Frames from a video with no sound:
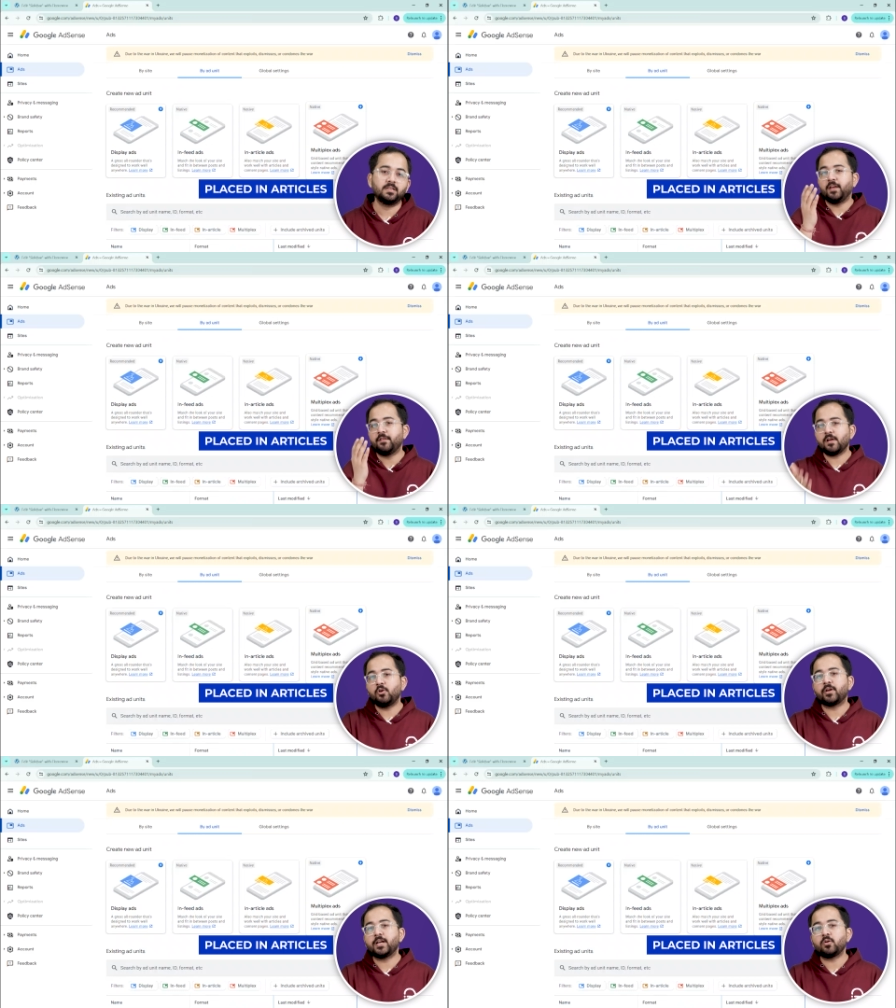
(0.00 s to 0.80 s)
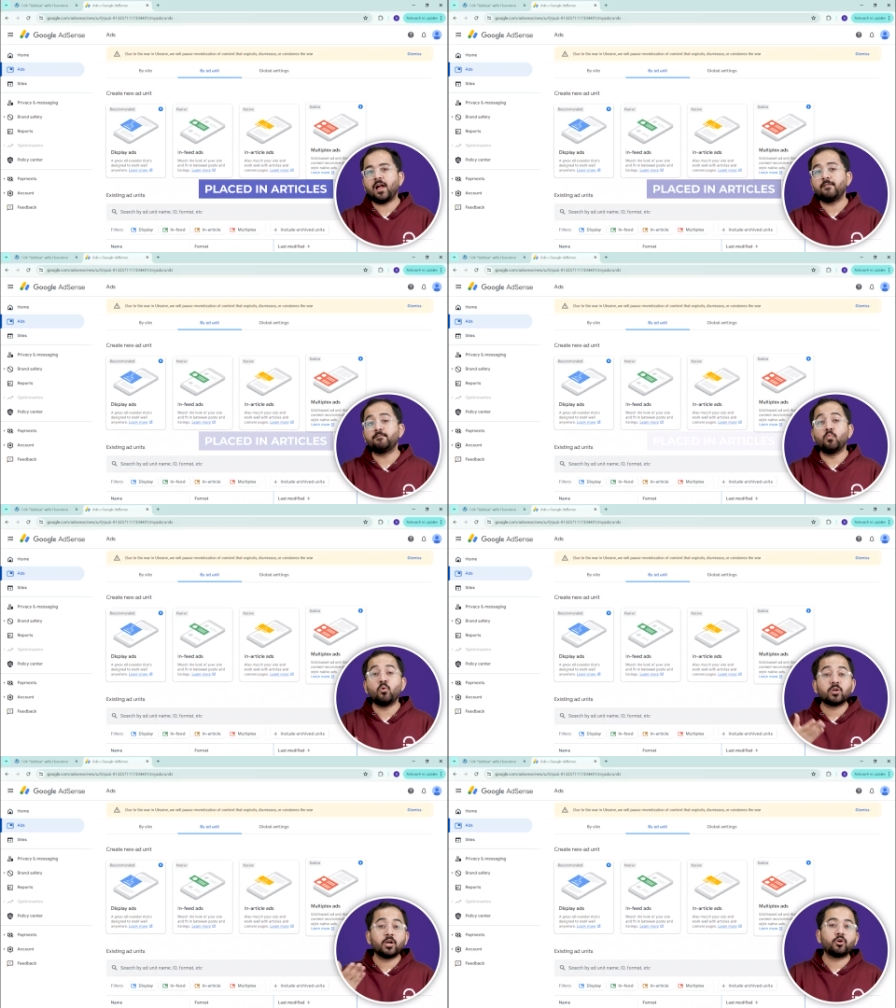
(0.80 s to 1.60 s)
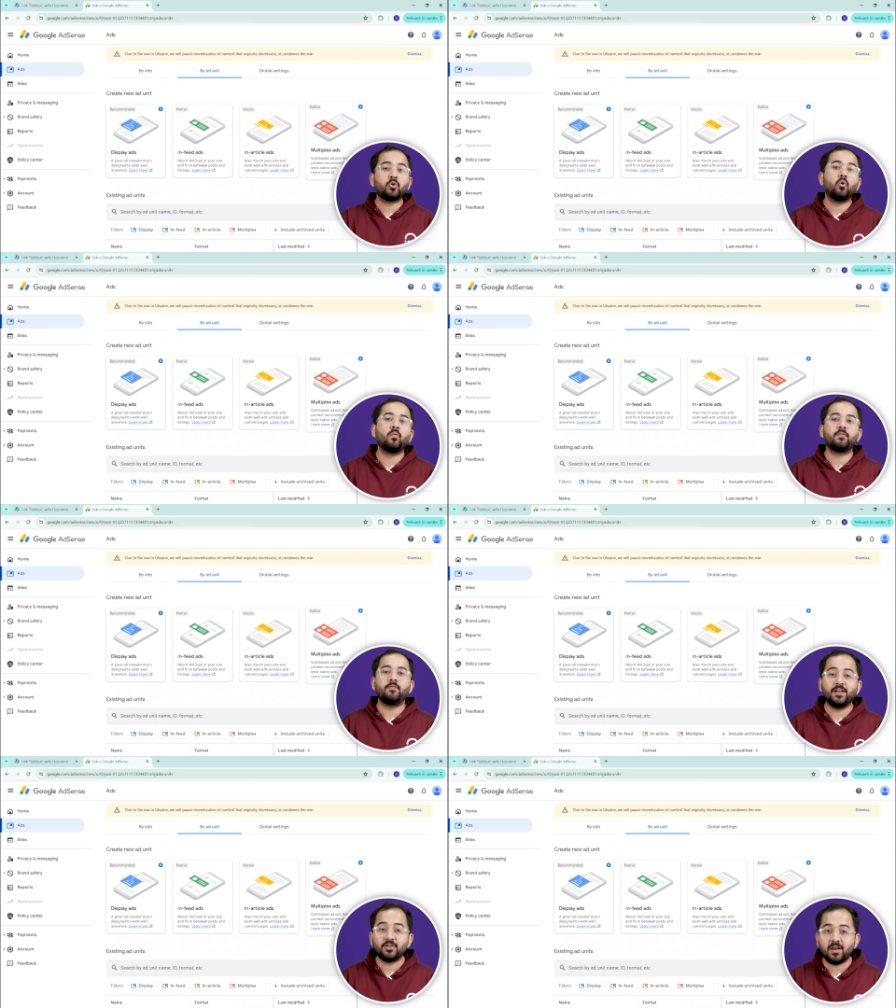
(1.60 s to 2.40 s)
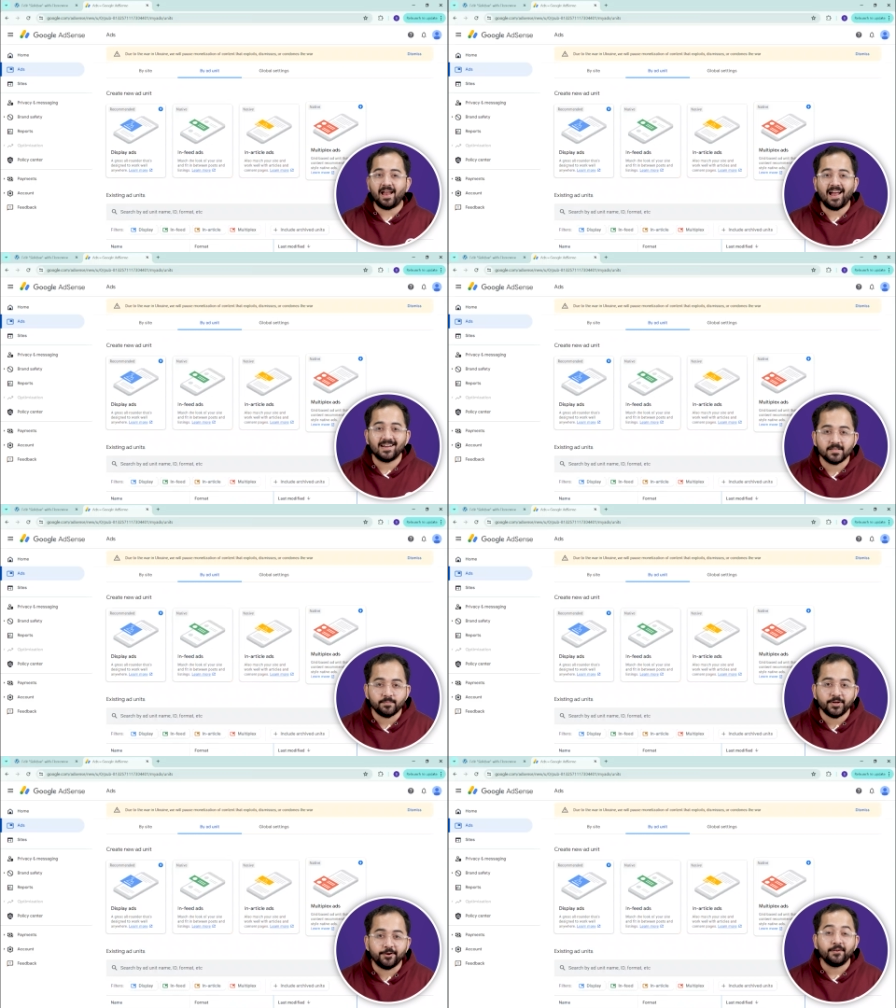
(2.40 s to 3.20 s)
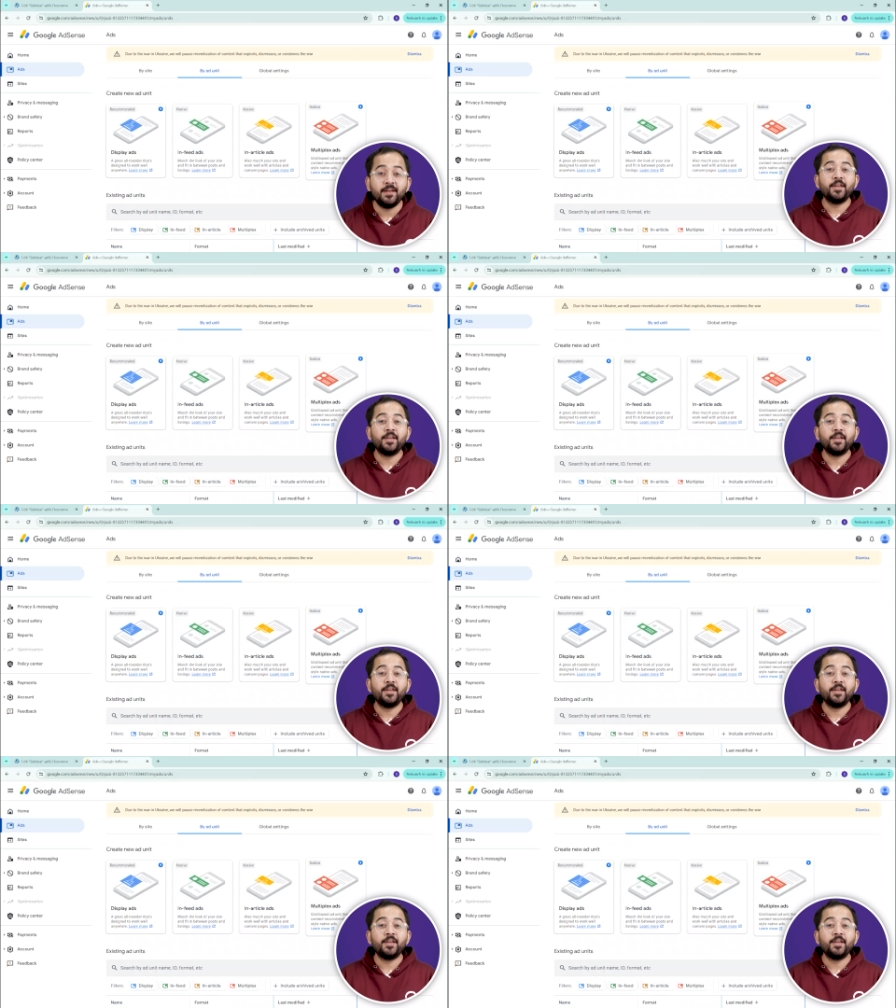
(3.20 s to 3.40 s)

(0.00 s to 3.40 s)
If you are looking to have more control over where your ads appear,